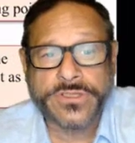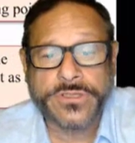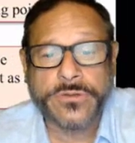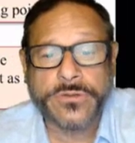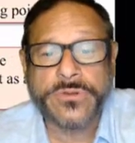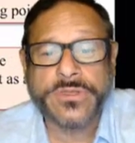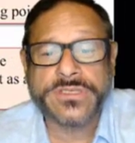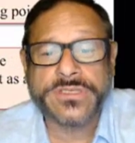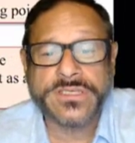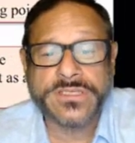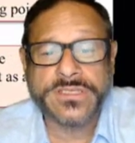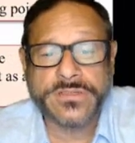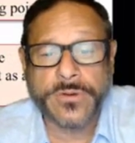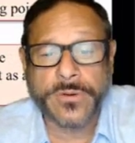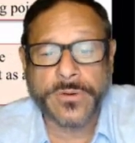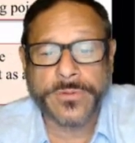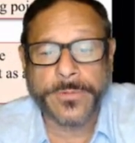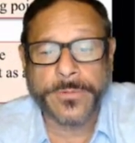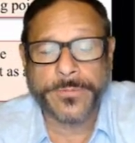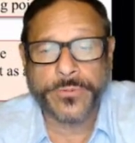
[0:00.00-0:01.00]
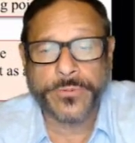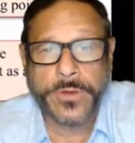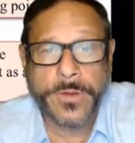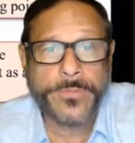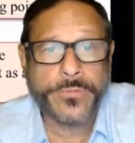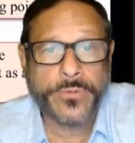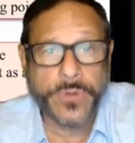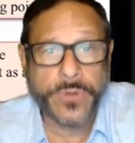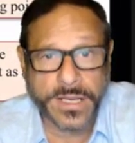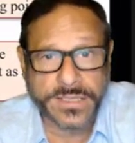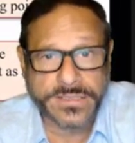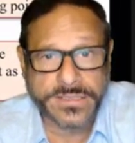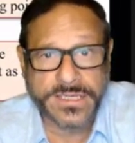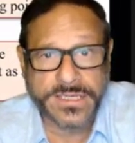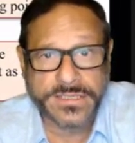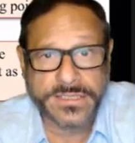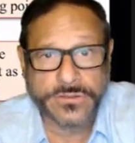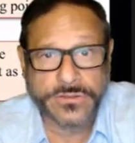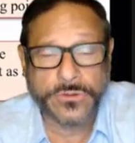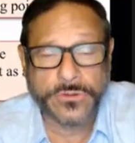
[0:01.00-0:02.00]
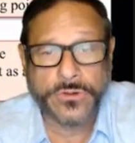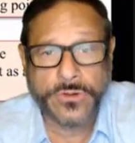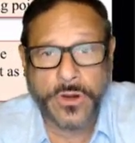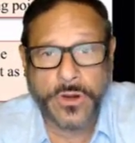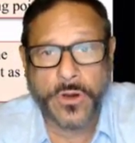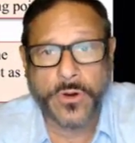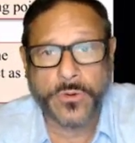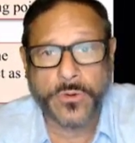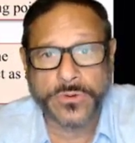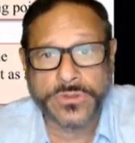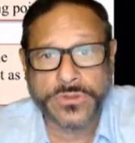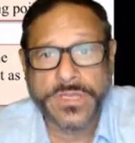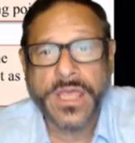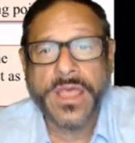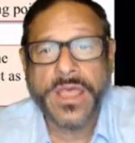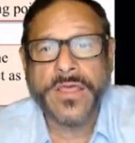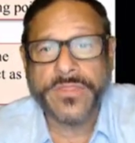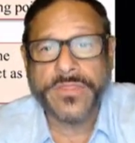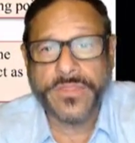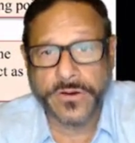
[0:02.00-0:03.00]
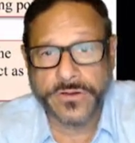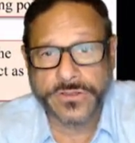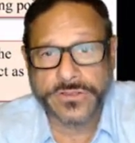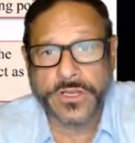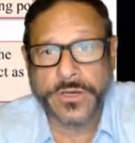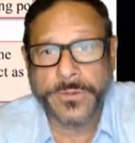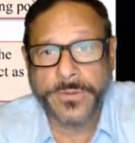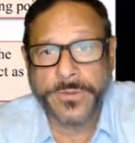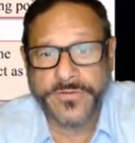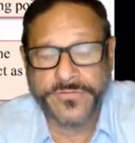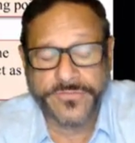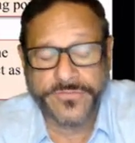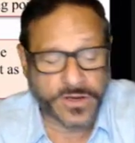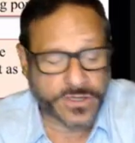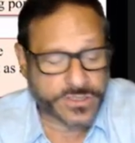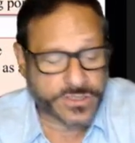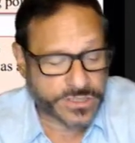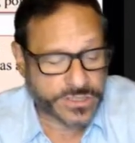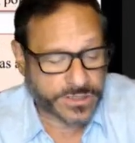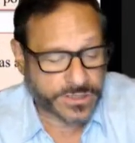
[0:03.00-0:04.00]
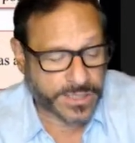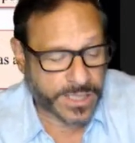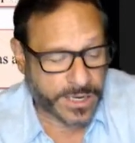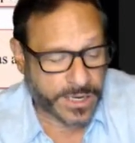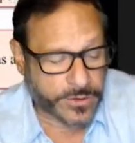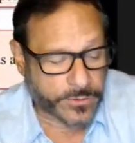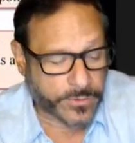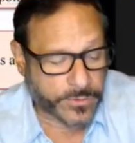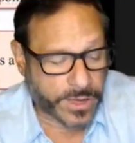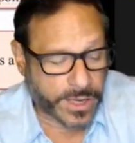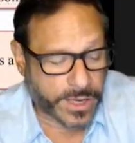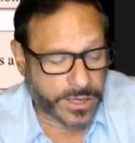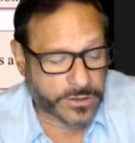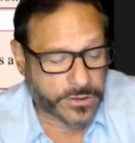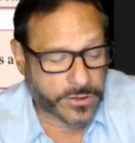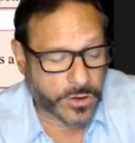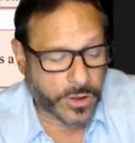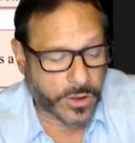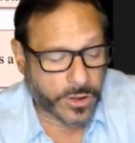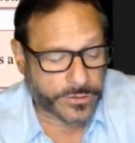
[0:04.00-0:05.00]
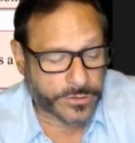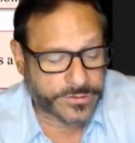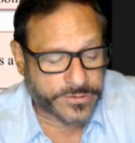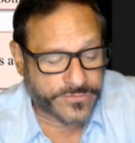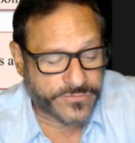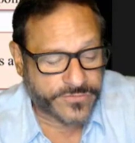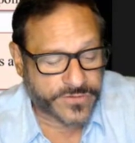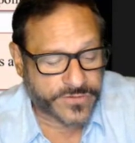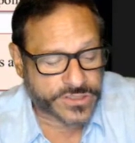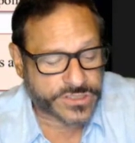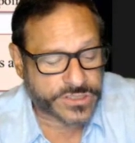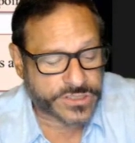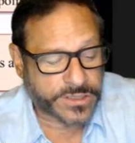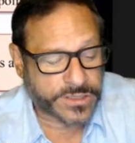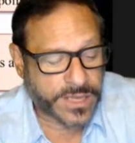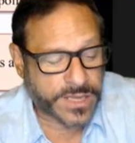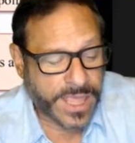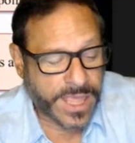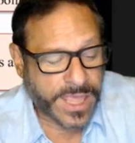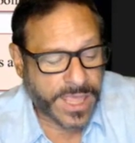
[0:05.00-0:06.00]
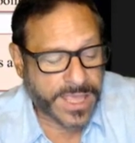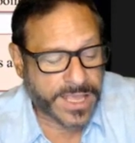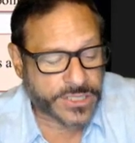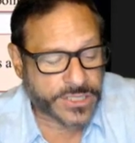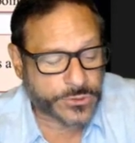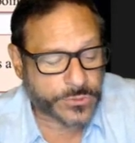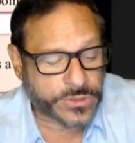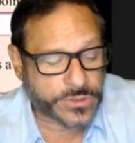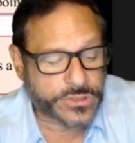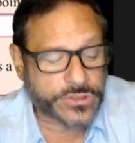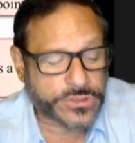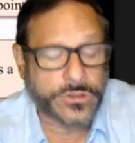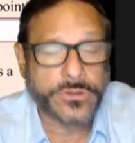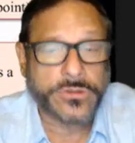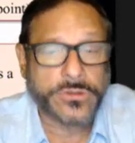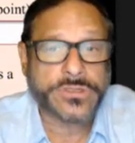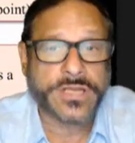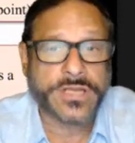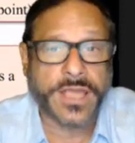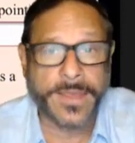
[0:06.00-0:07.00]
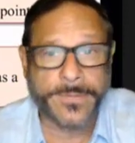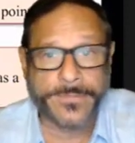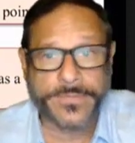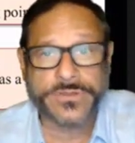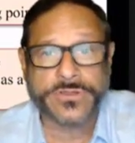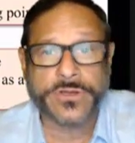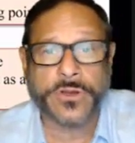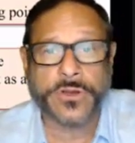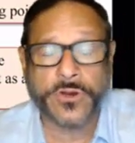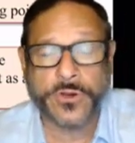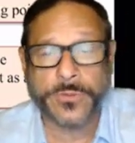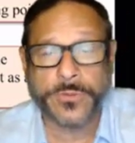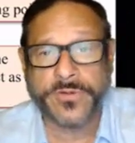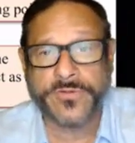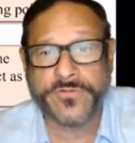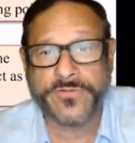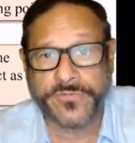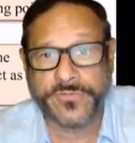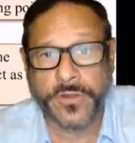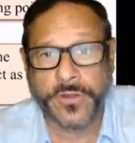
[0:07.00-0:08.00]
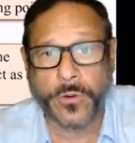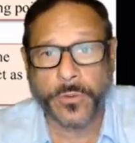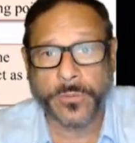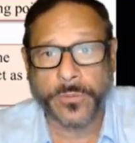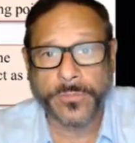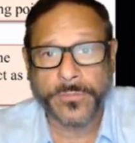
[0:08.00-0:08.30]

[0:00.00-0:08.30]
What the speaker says: do this until the preprocessor knows there's going to be a function later on called division. Its return type is going to be float.